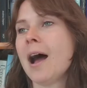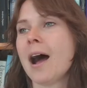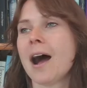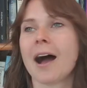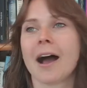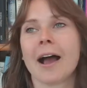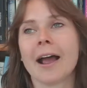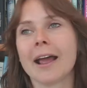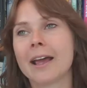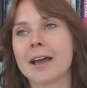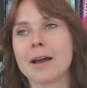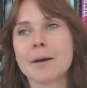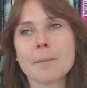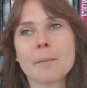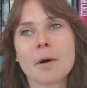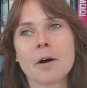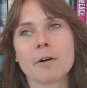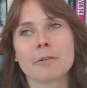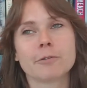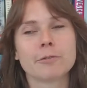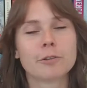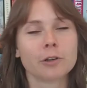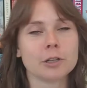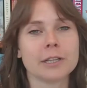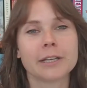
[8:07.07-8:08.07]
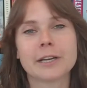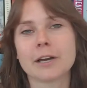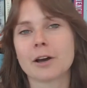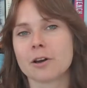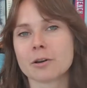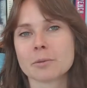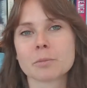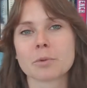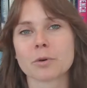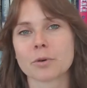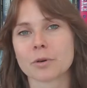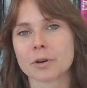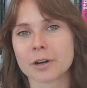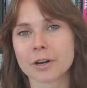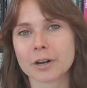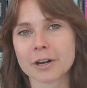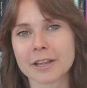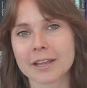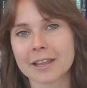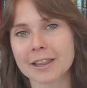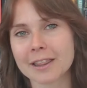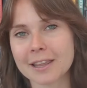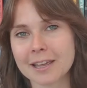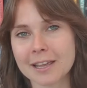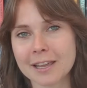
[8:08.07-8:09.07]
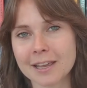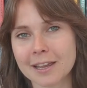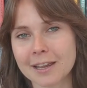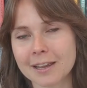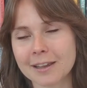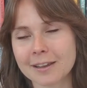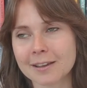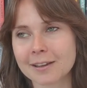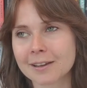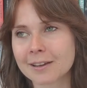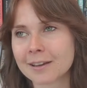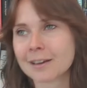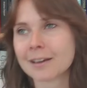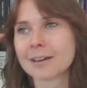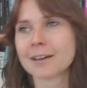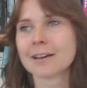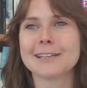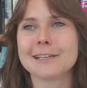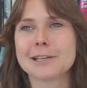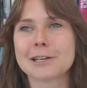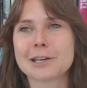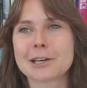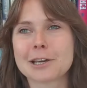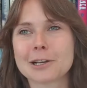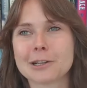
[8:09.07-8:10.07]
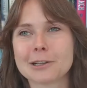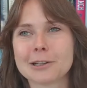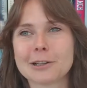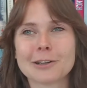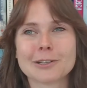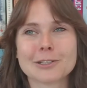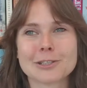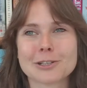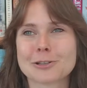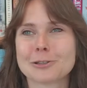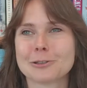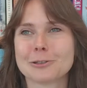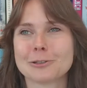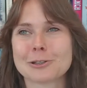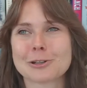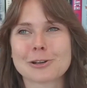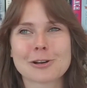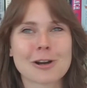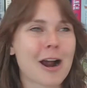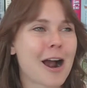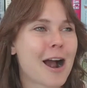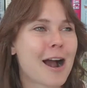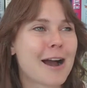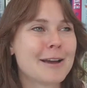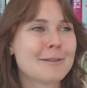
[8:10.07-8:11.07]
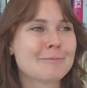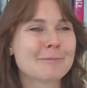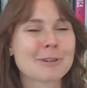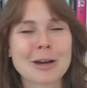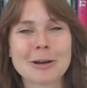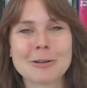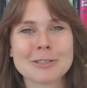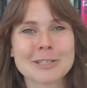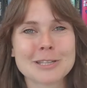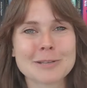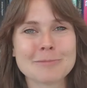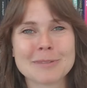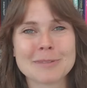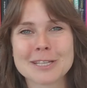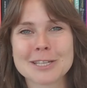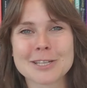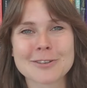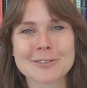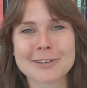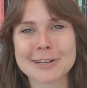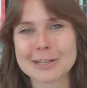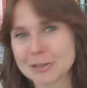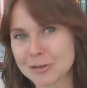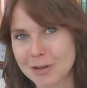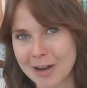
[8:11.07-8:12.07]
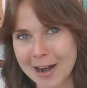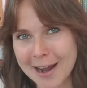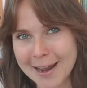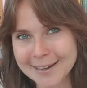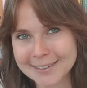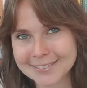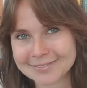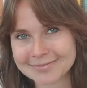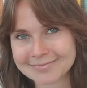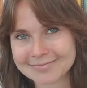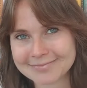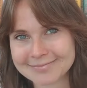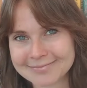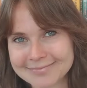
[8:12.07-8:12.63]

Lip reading: I am fully on board the ecological crime cozy mystery train.